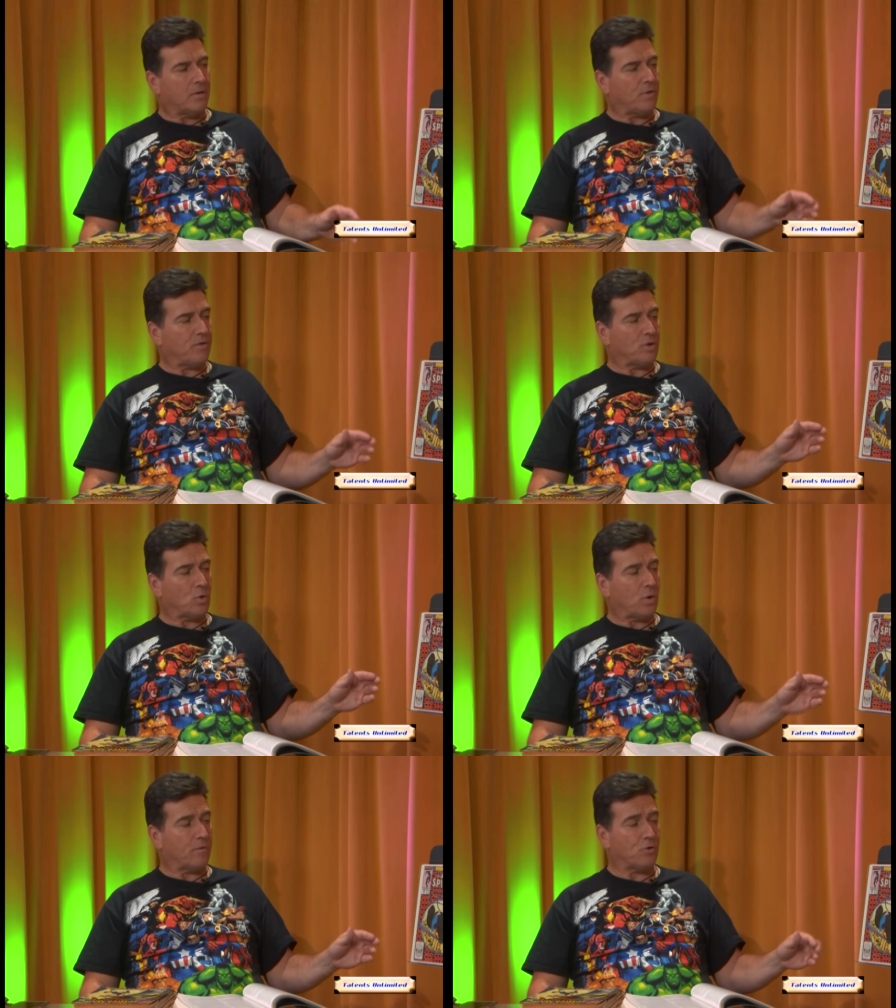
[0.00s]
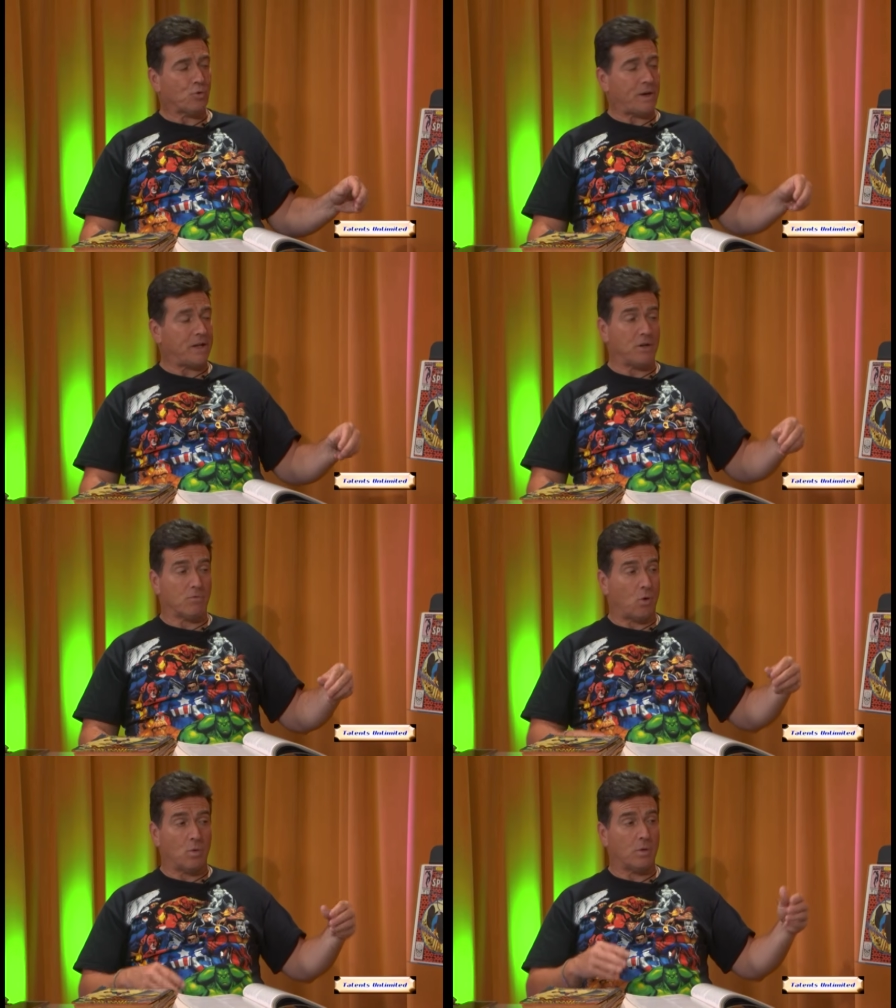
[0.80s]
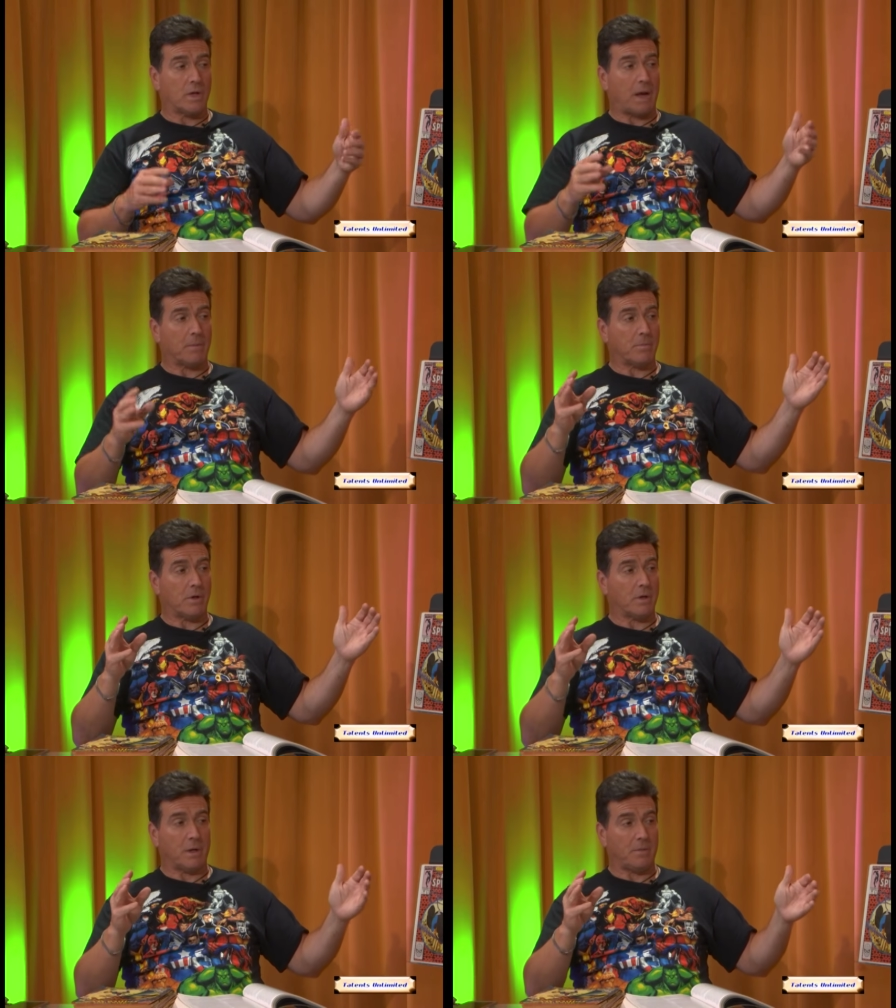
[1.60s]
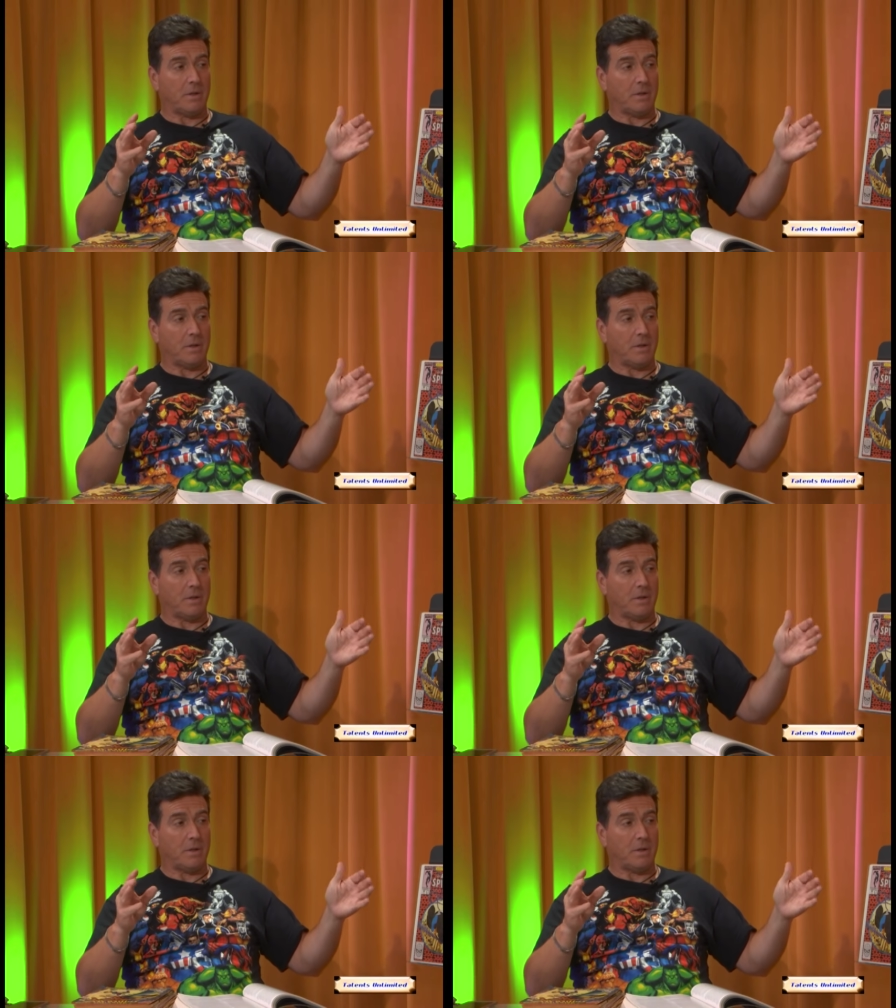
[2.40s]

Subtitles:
have you ever thought of creating your own comic book? I mean,